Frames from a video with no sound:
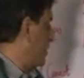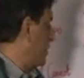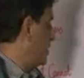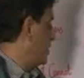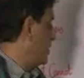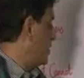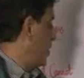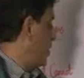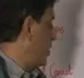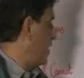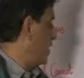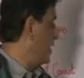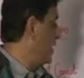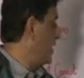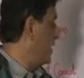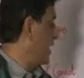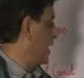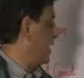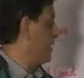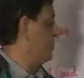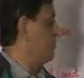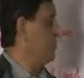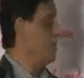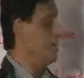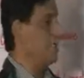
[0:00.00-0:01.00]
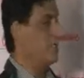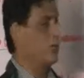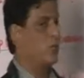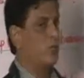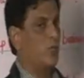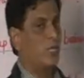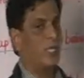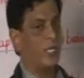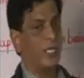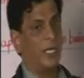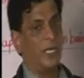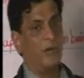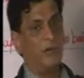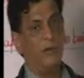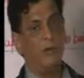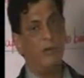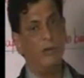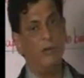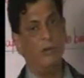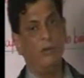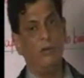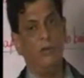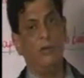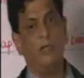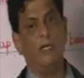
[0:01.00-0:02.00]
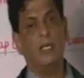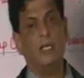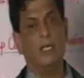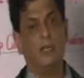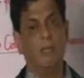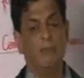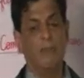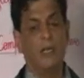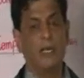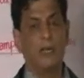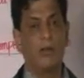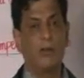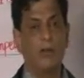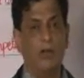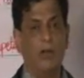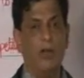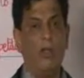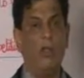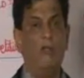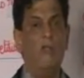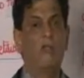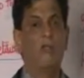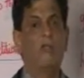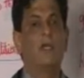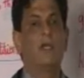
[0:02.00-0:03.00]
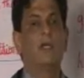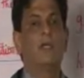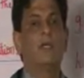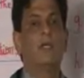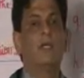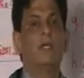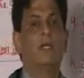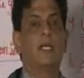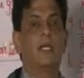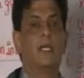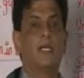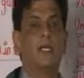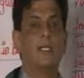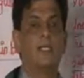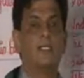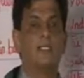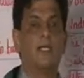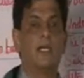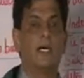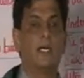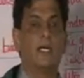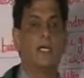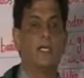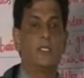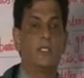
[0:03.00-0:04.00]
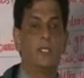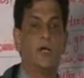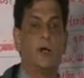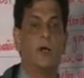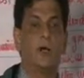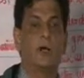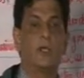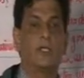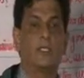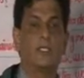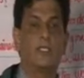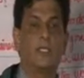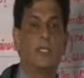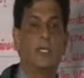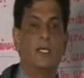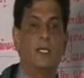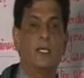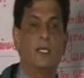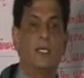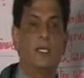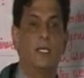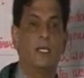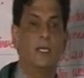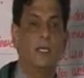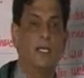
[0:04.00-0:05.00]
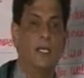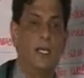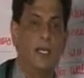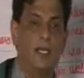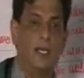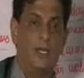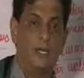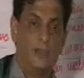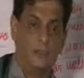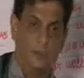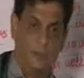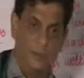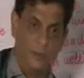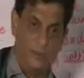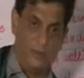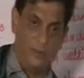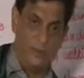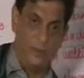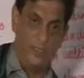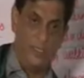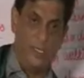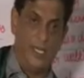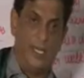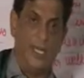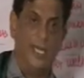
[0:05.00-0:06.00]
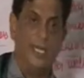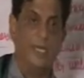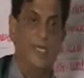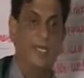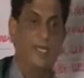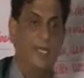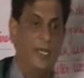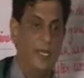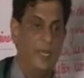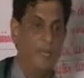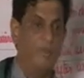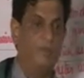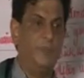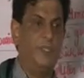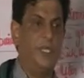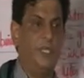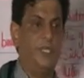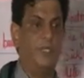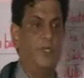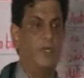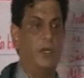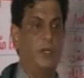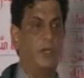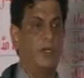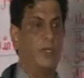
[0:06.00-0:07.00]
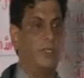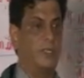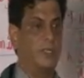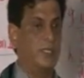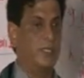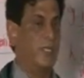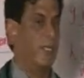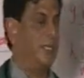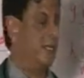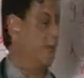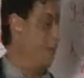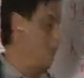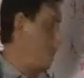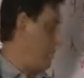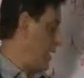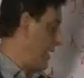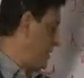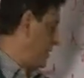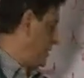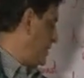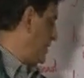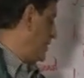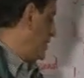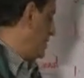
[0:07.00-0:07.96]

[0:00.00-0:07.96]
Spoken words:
Dog leg means what? A hole in the golf. It is a dog's leg left and dog's leg right.